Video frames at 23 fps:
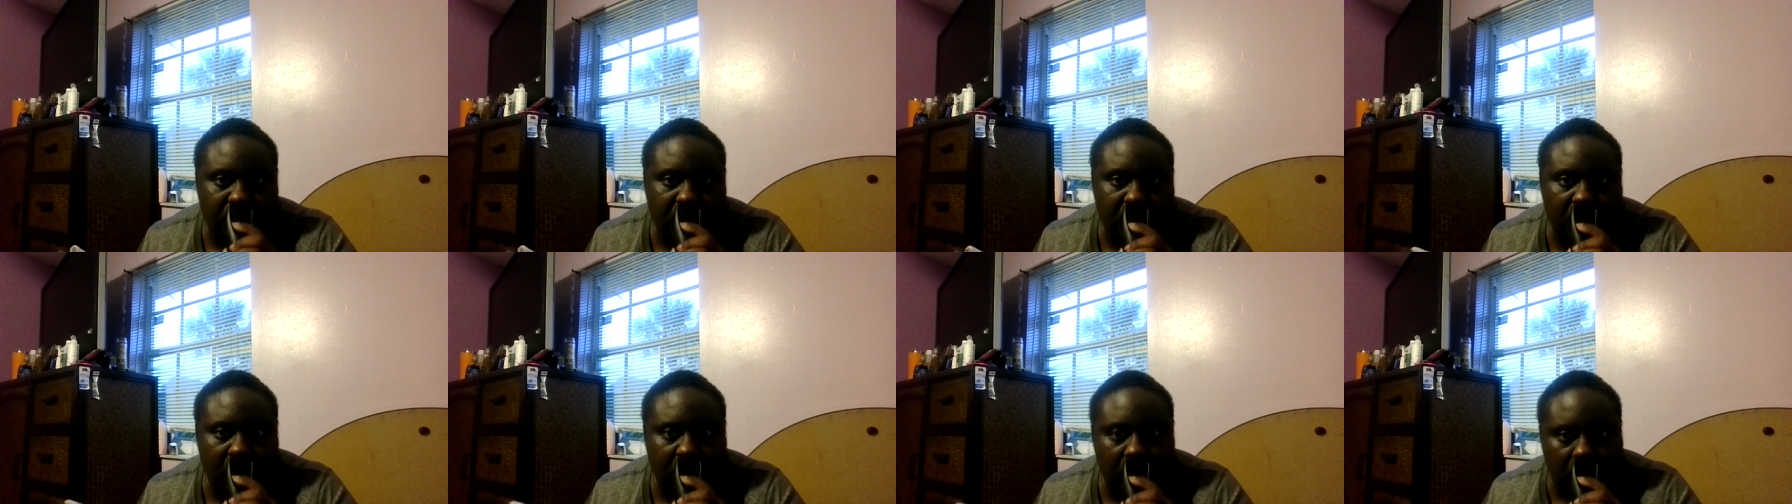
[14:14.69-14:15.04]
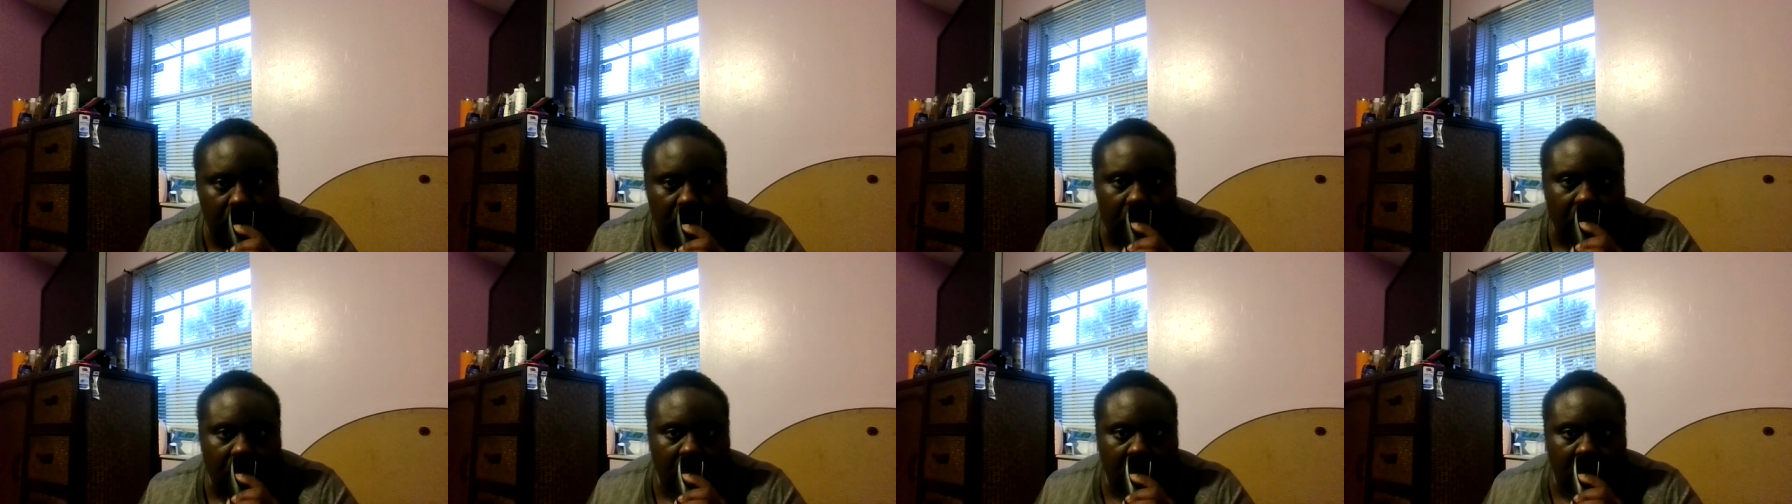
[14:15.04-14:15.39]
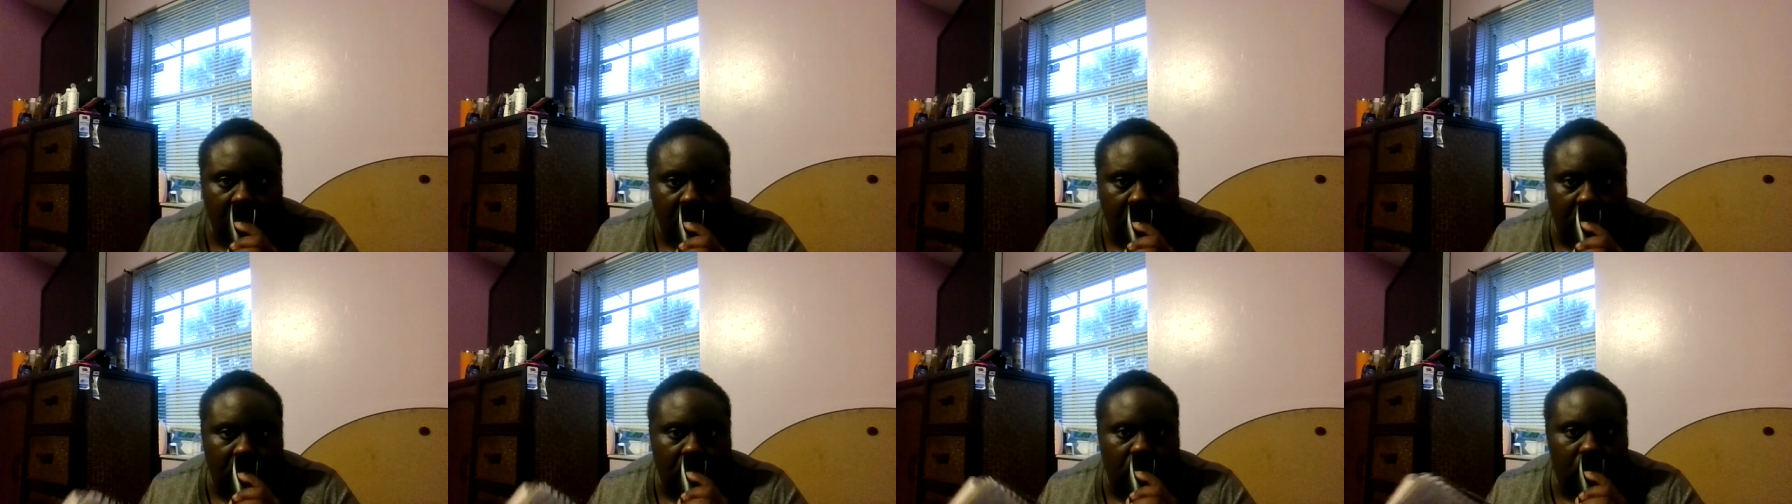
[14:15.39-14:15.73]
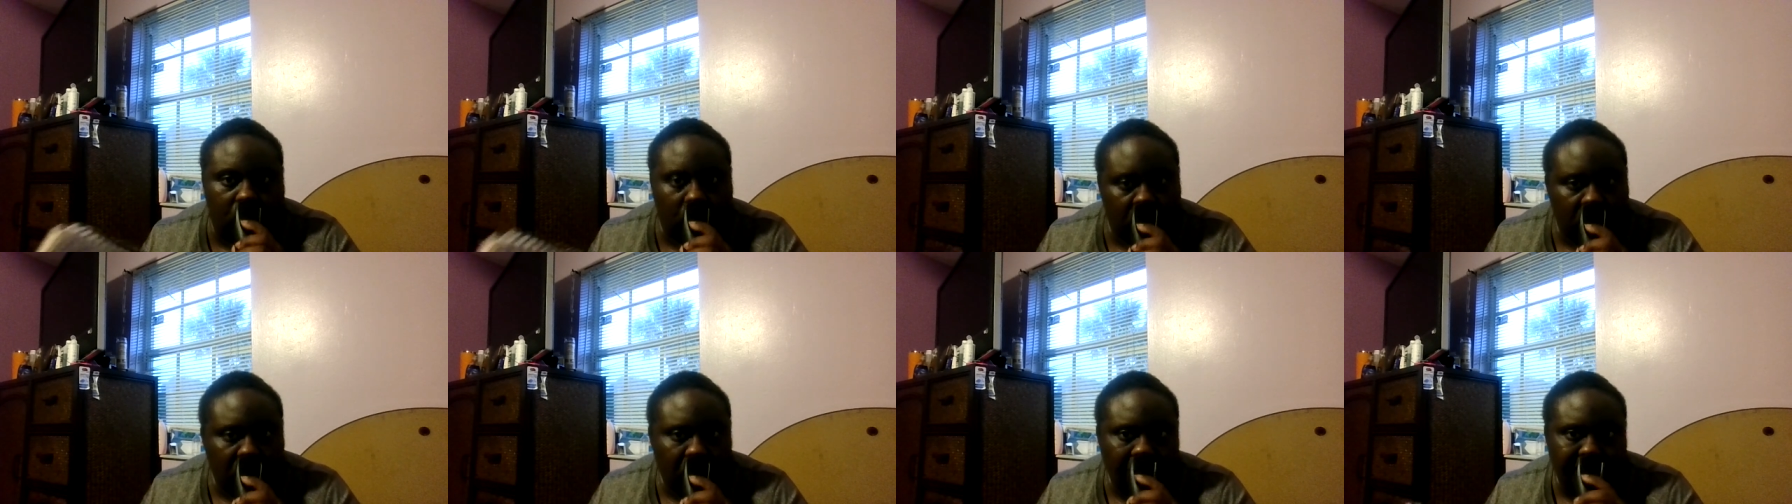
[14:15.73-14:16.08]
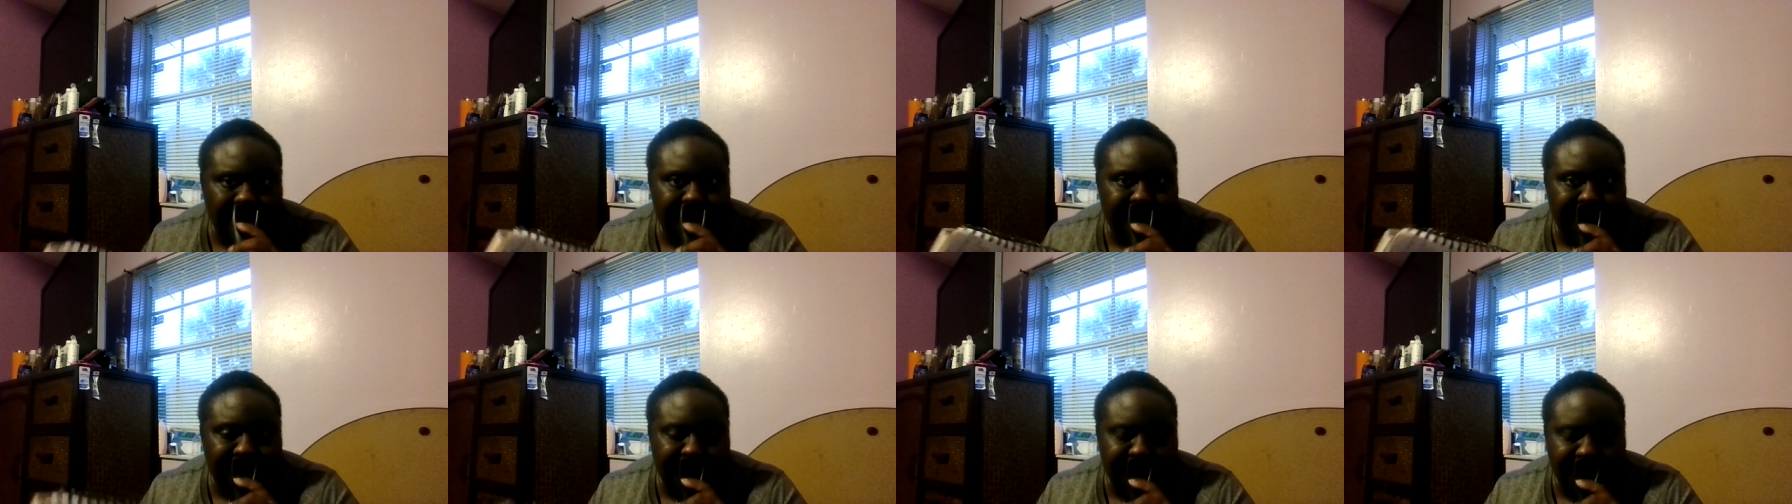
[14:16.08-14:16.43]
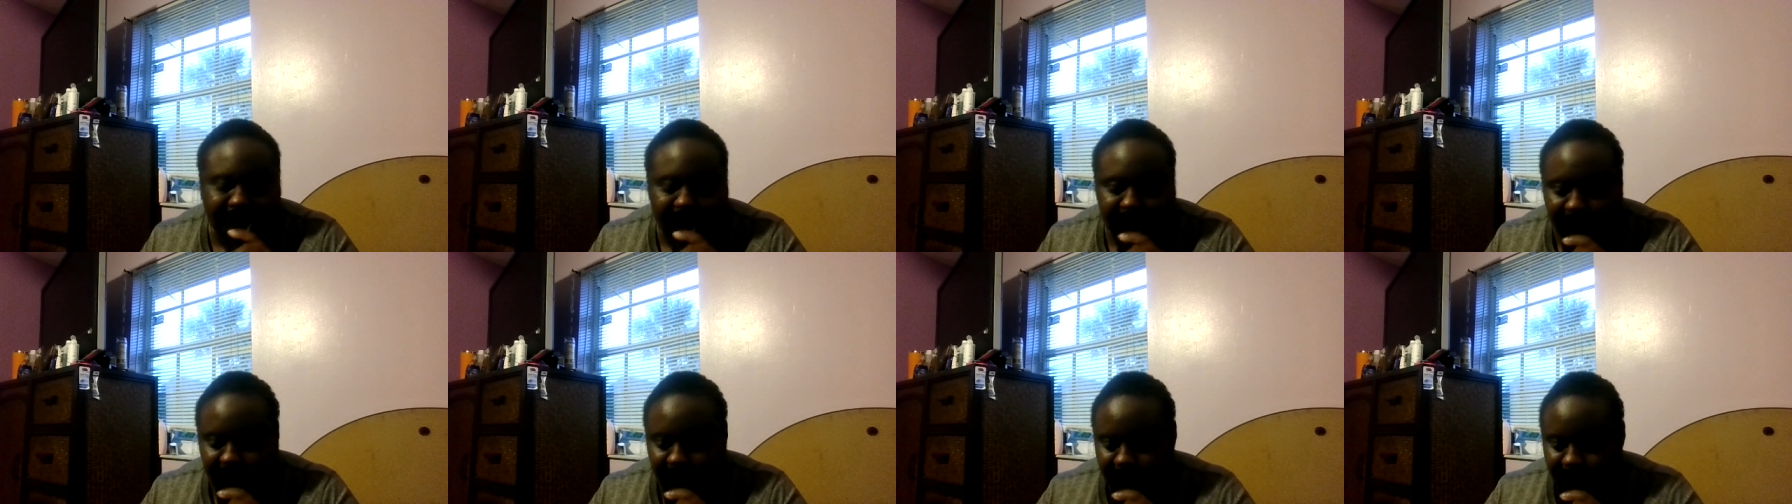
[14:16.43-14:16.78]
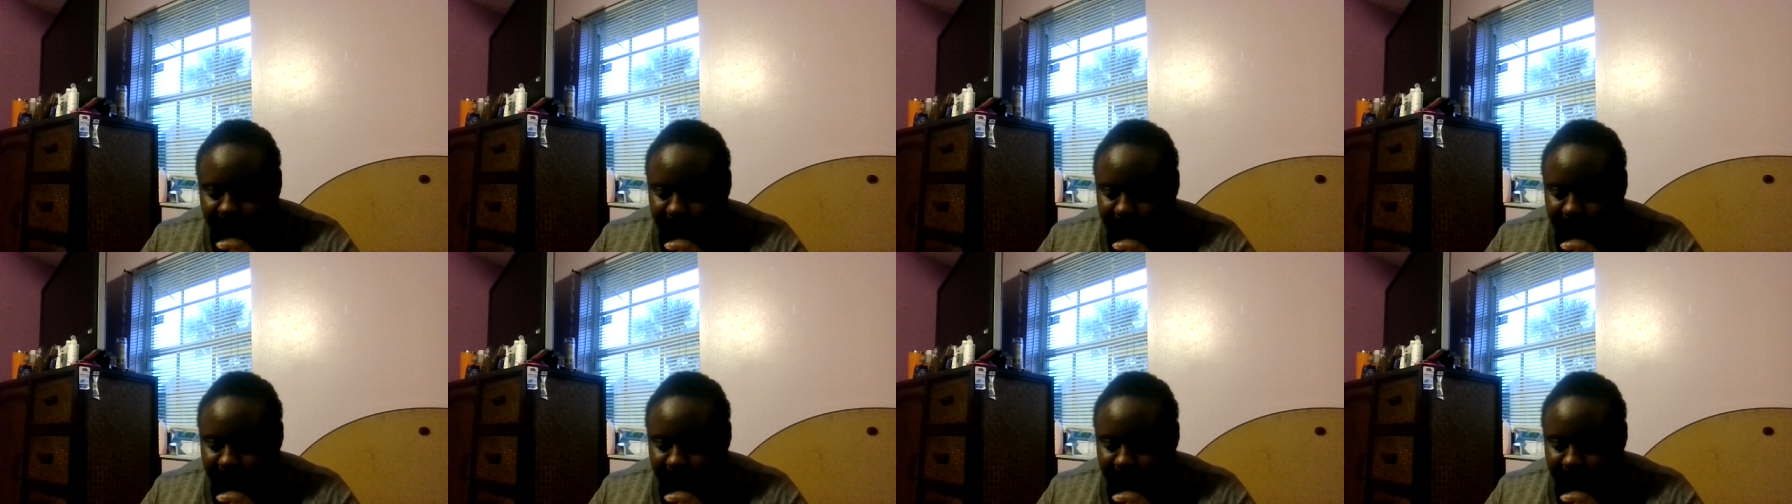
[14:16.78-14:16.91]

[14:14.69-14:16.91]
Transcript: too you know yeah